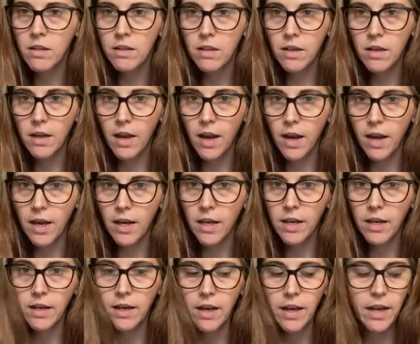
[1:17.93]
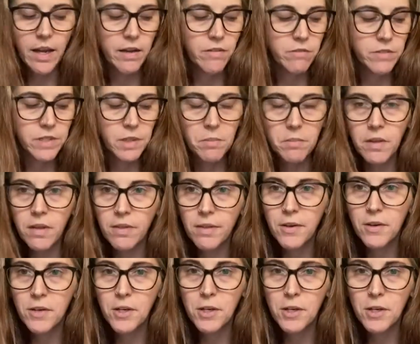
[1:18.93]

then I have something there to